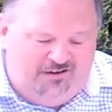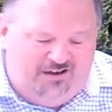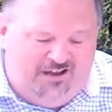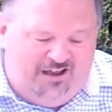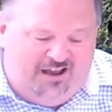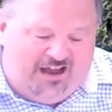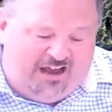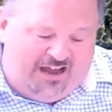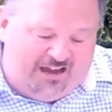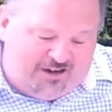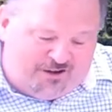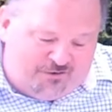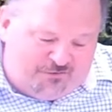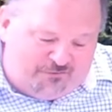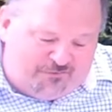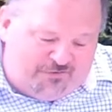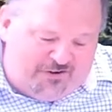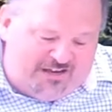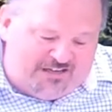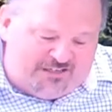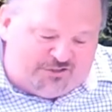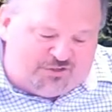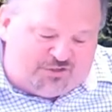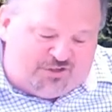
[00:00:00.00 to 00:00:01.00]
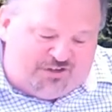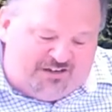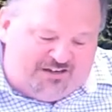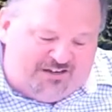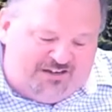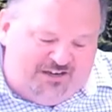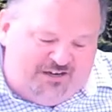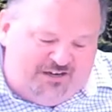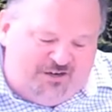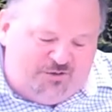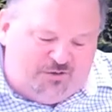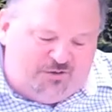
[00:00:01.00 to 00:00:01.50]
I confess that
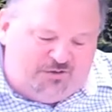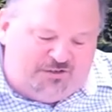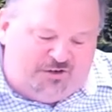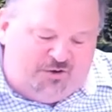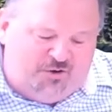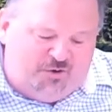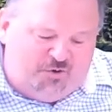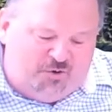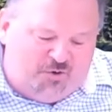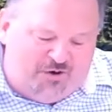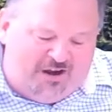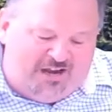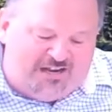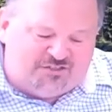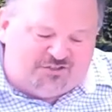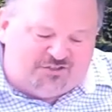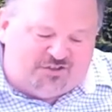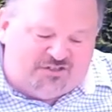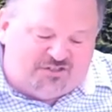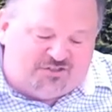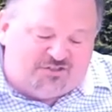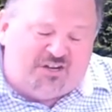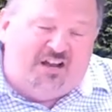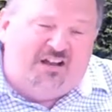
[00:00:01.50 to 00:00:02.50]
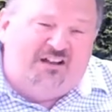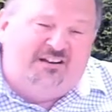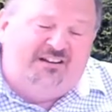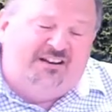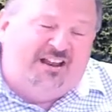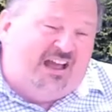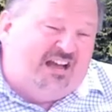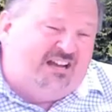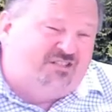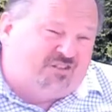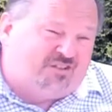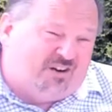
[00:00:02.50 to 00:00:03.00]
he who has the Son
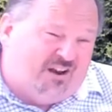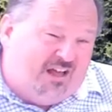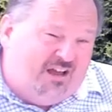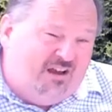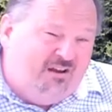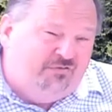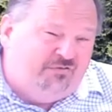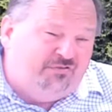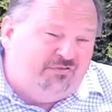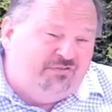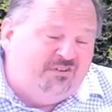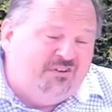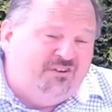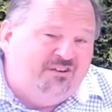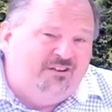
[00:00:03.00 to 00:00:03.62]
has life.